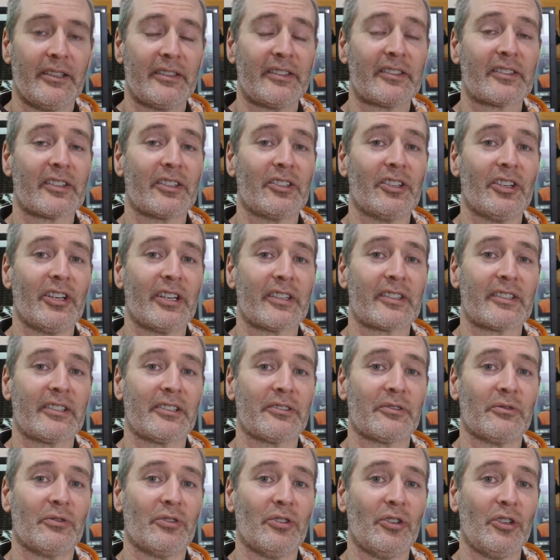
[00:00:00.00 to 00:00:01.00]
This is a nice
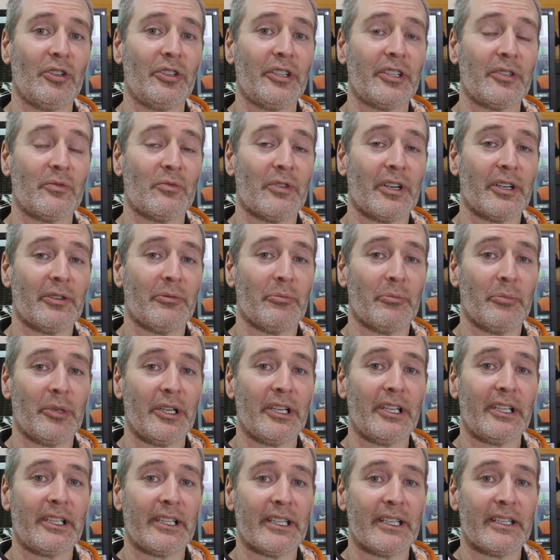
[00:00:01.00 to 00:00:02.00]
little all-in-one
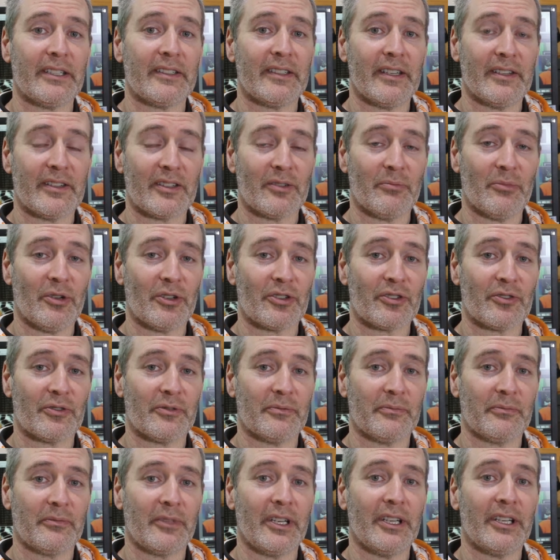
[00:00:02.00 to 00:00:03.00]
B L E sensor
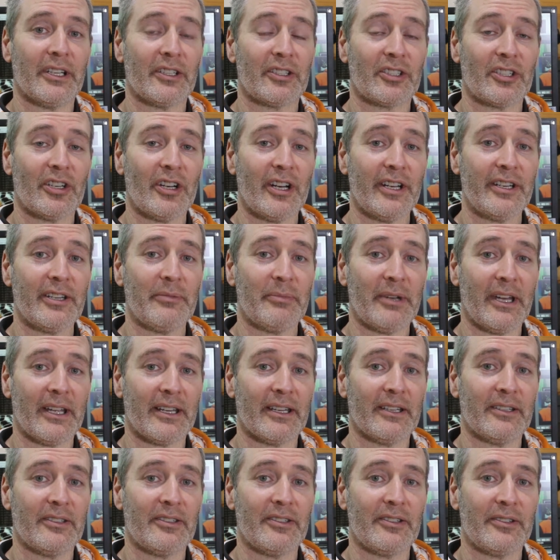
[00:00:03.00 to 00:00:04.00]
module in a tiny
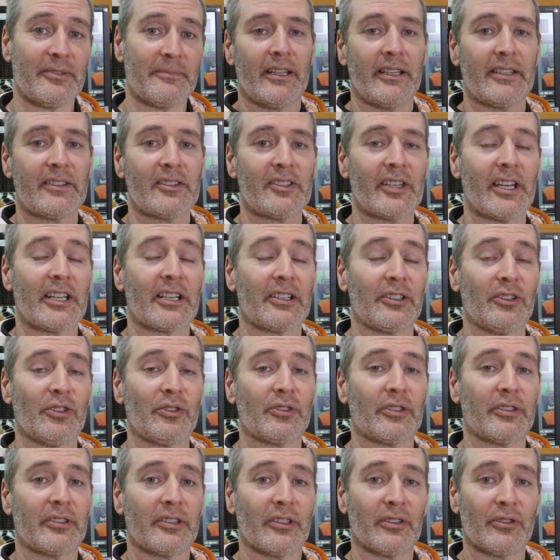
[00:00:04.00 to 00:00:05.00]
package. Let's take a
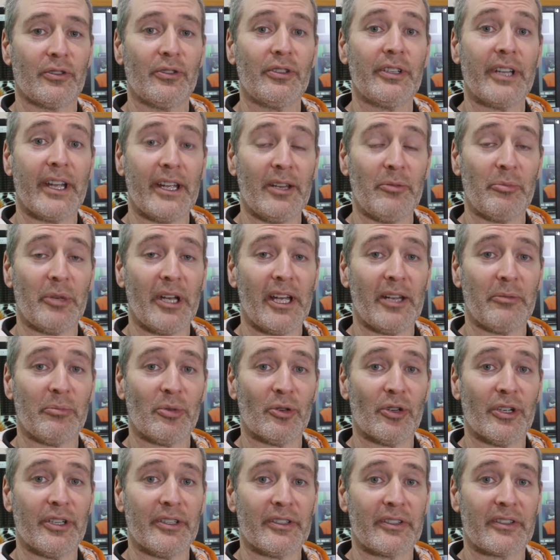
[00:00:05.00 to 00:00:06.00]
look at the good and bad
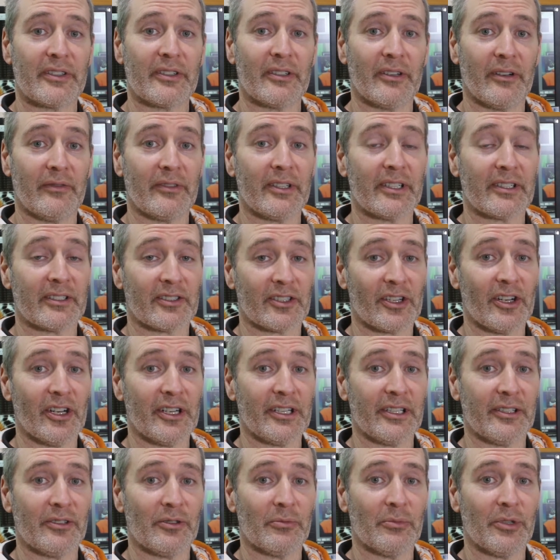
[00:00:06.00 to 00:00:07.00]
points of this
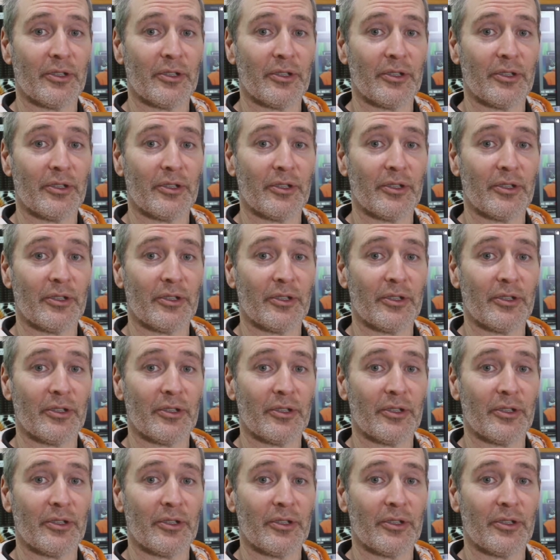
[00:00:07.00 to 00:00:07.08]
tiny little